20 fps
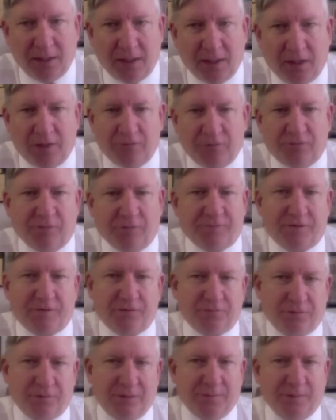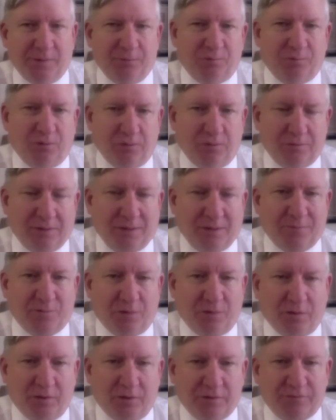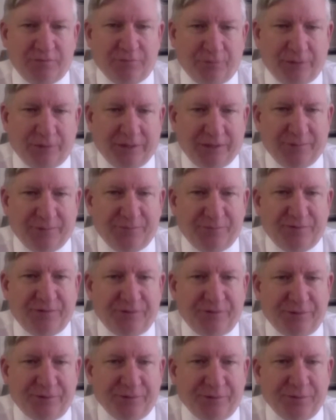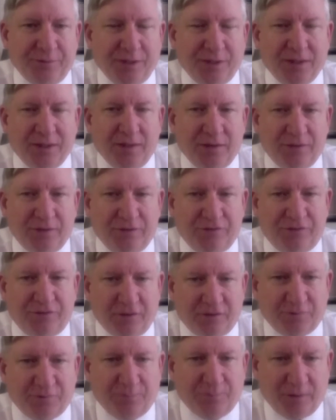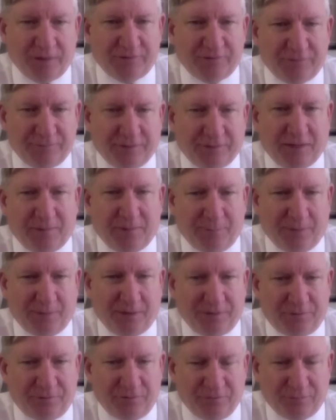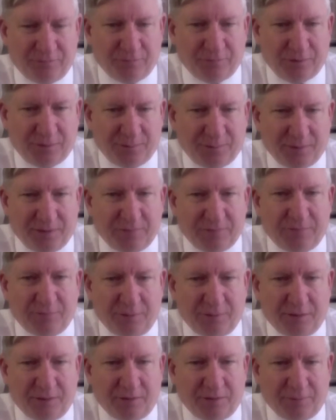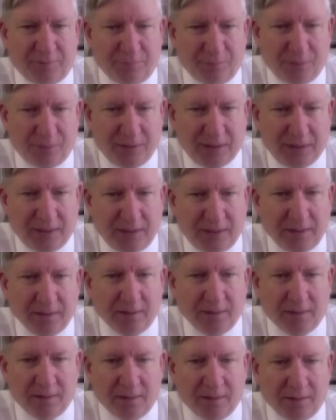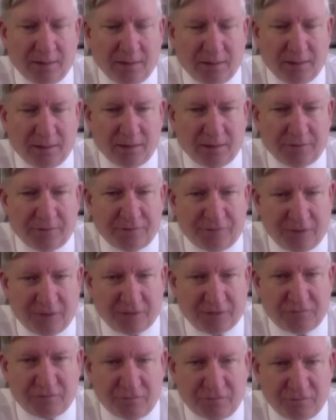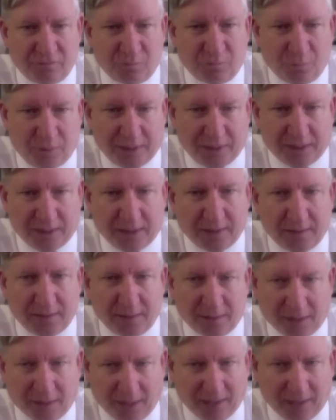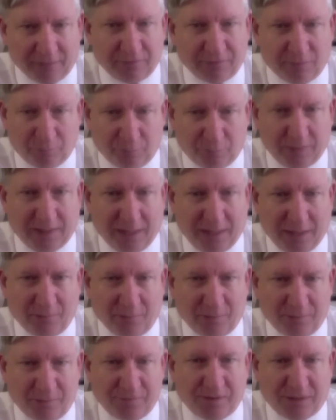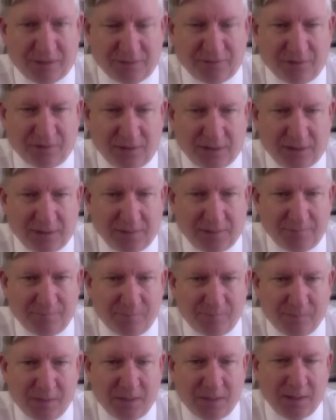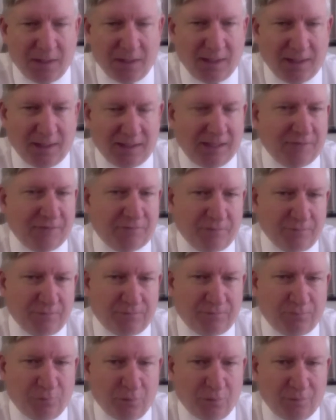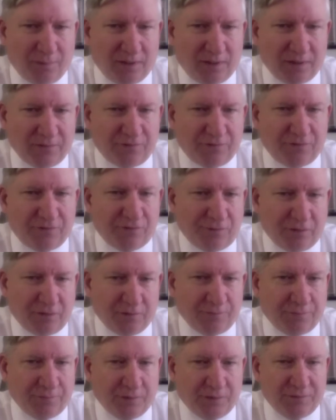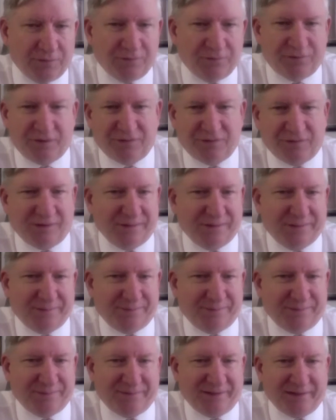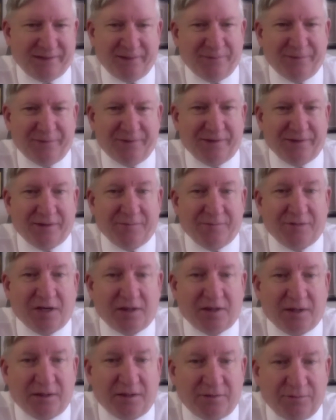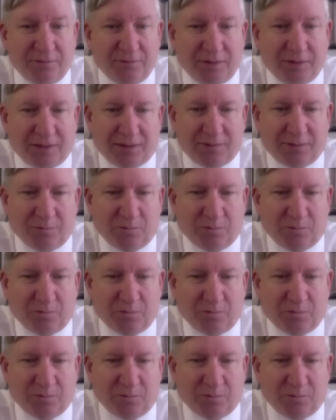So if the treatment program calls for him to do 6 months of outpatient treatment, doing 3 sessions a week at 3 hours at a time, and after 4 months the offender says, oh, the hell with it, I'm not going to do it anymore,